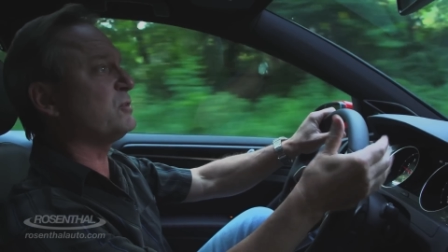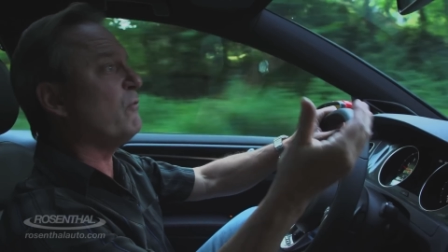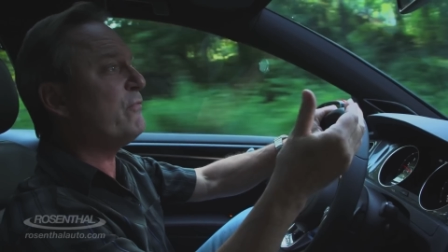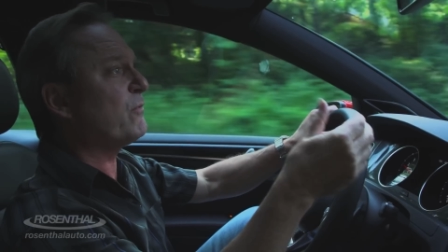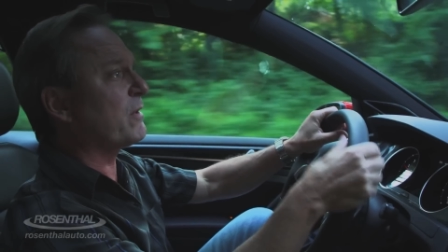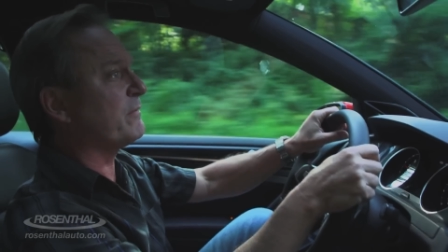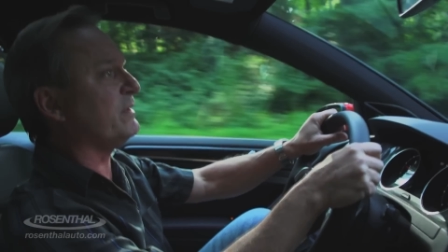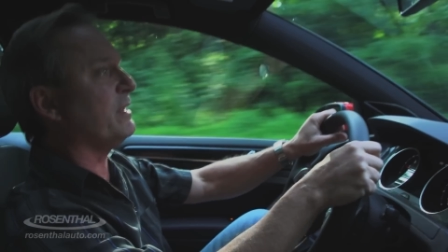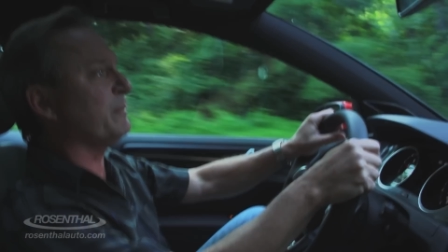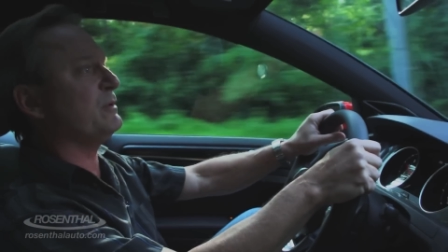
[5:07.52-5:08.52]
go for it,
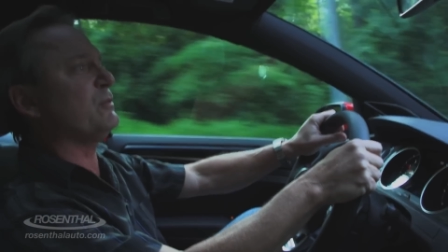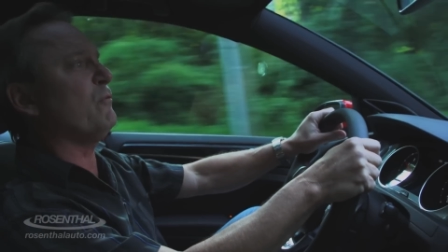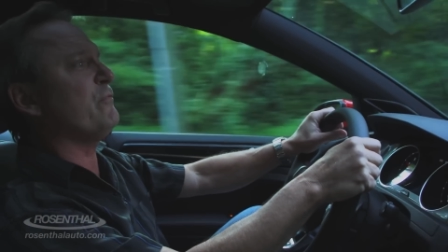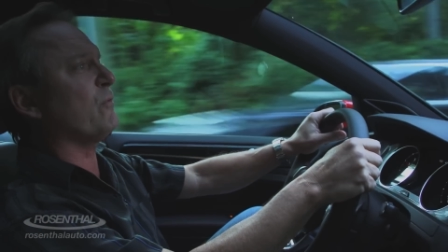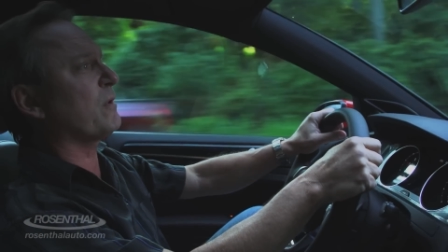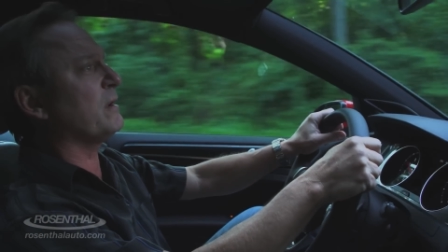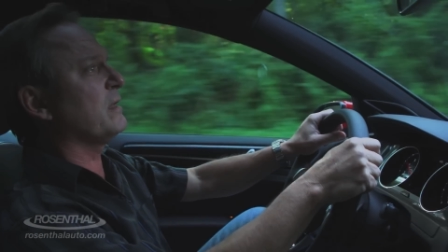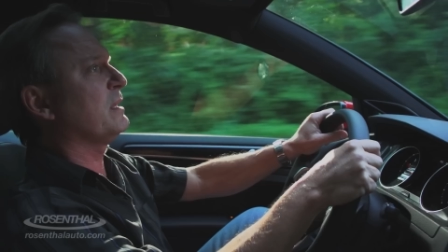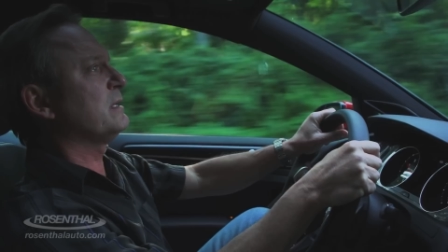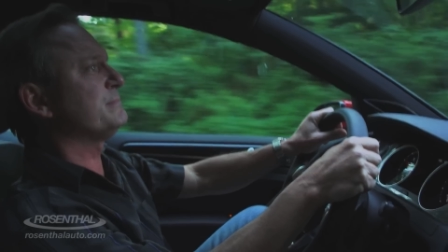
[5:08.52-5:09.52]
VW, go for it.
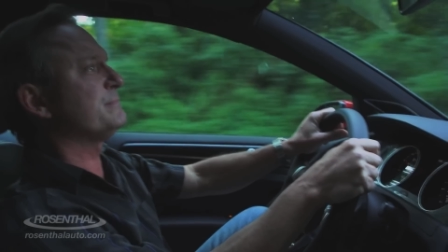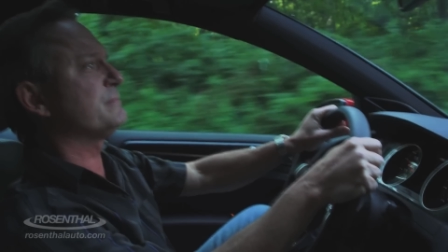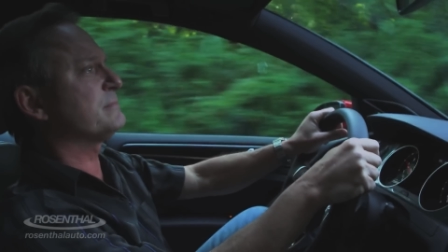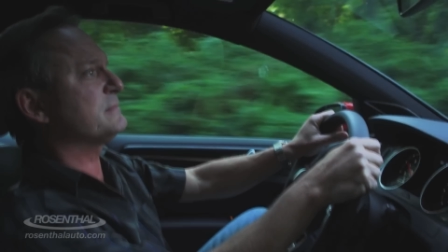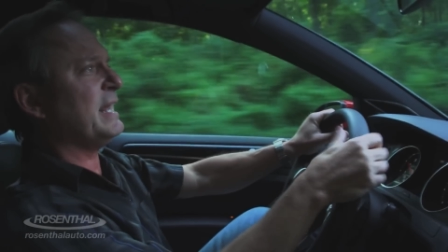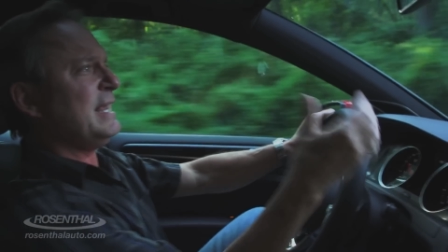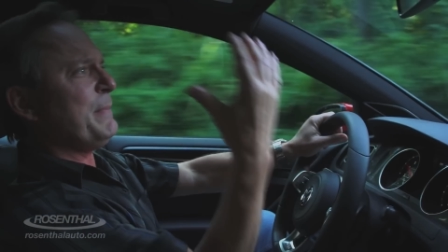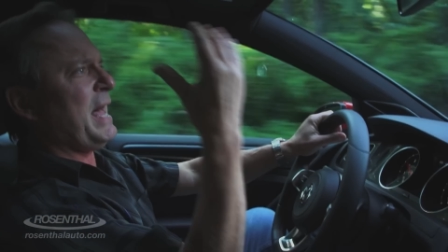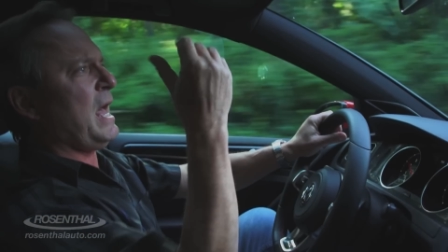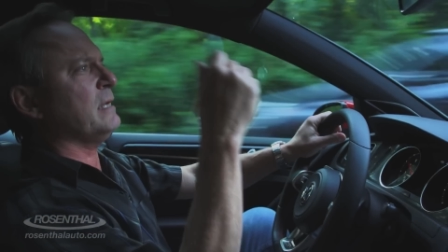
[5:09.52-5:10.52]

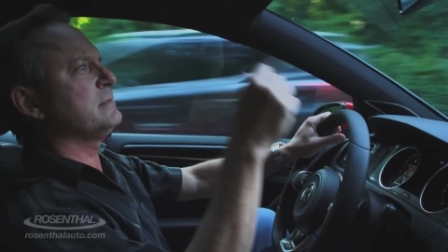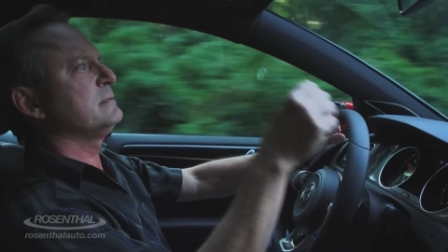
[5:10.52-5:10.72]
Arriba!